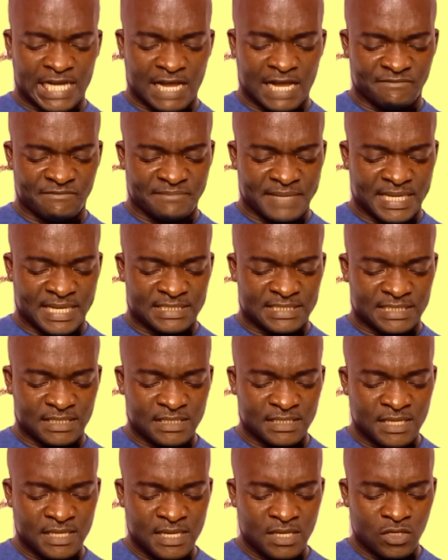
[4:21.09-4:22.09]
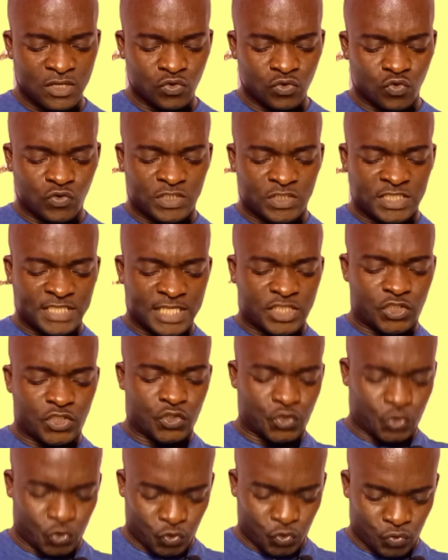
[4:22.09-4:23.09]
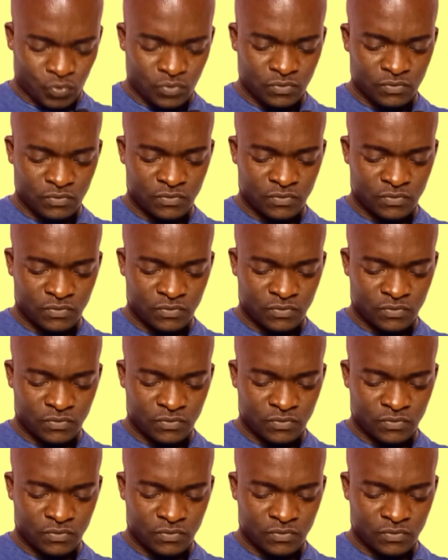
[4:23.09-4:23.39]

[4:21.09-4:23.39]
government to state to